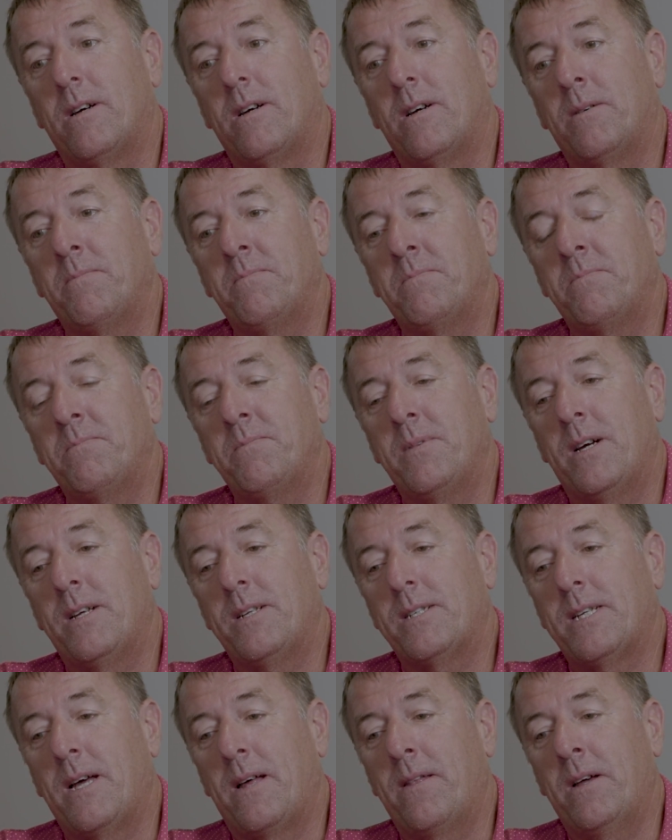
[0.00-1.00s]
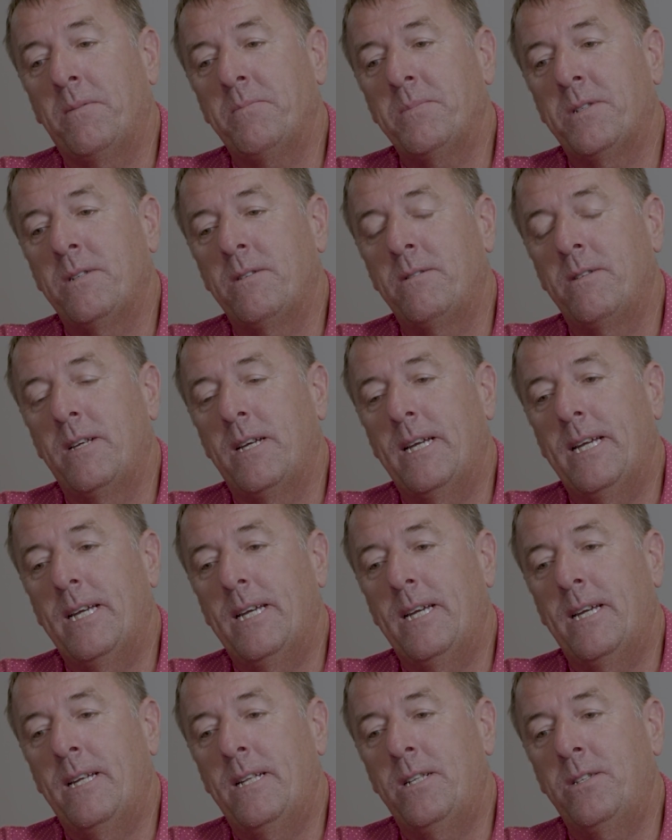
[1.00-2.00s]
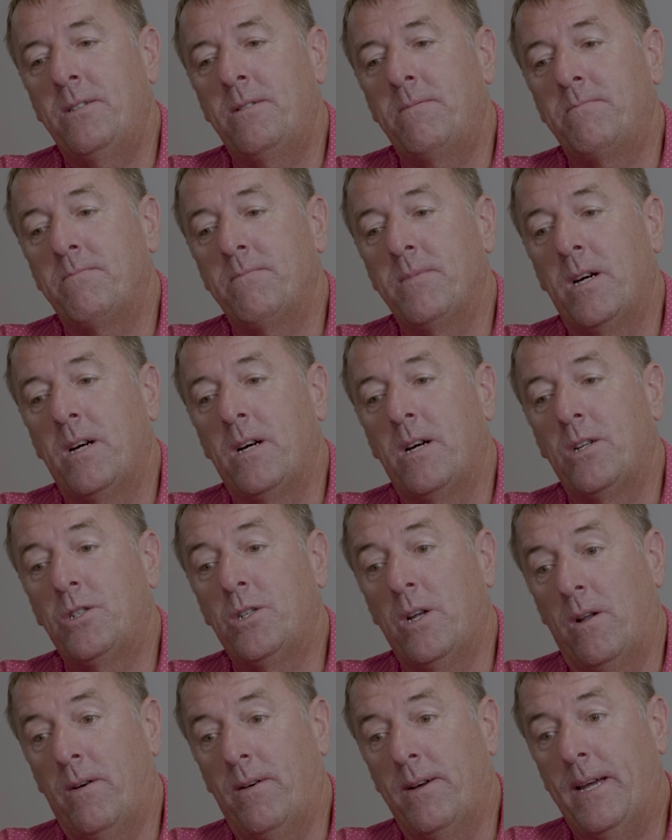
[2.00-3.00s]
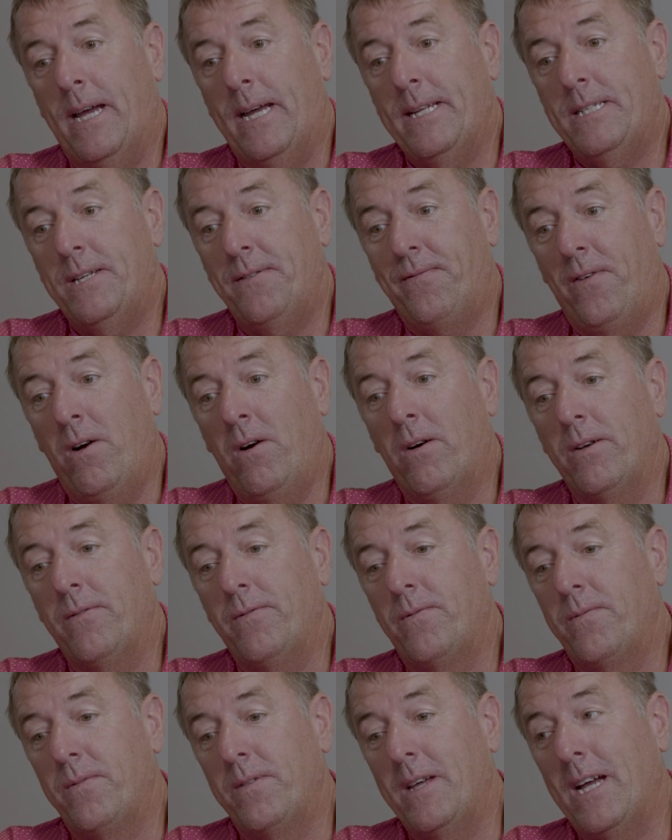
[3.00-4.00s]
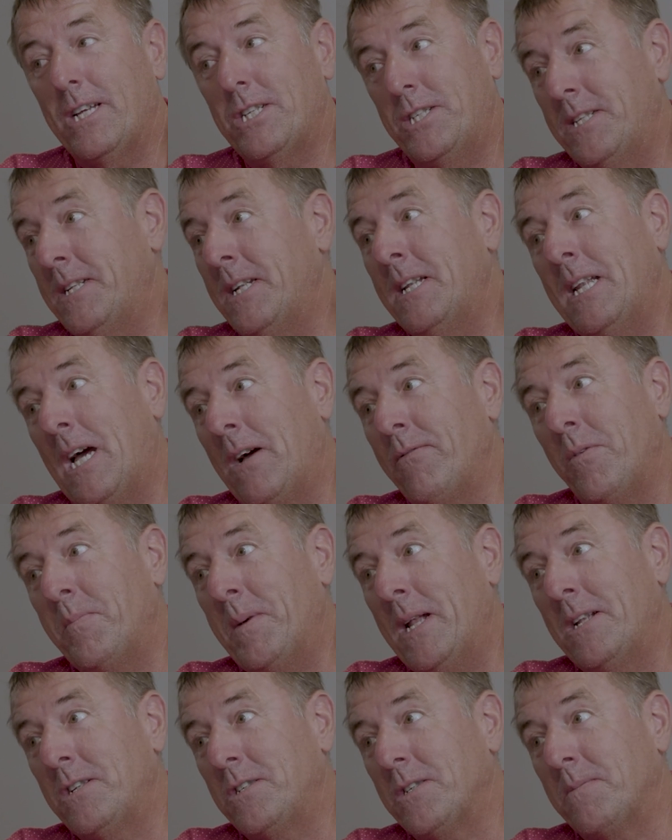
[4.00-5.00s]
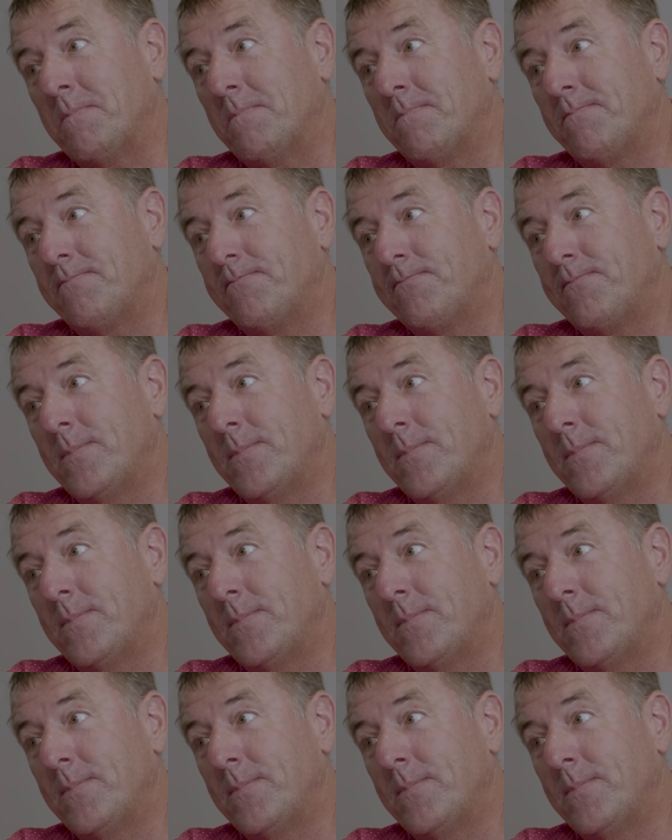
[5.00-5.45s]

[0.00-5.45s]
at Southampton in July '85, they actually didn't have a manager.